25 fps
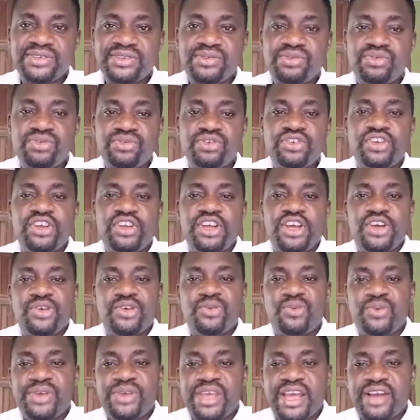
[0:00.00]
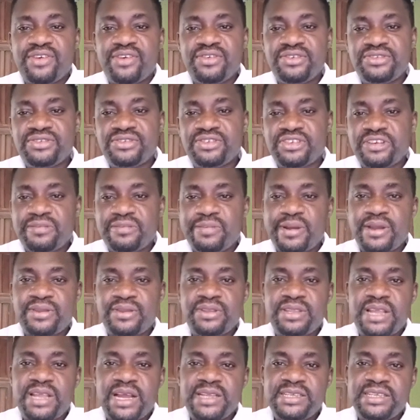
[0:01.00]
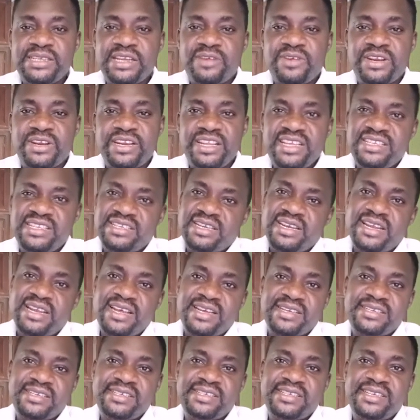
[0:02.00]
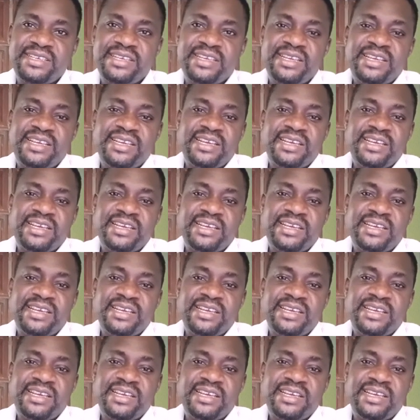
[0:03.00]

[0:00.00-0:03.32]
So we are going to talk about that in our next class,